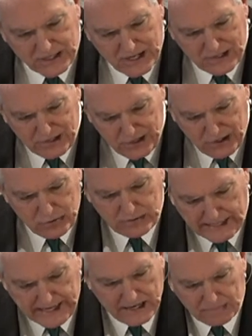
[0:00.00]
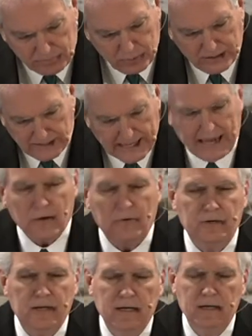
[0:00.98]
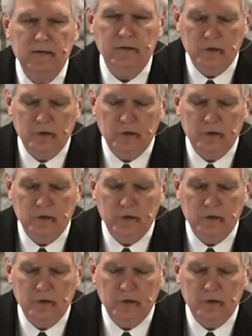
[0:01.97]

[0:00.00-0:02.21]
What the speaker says: You can't put it out. No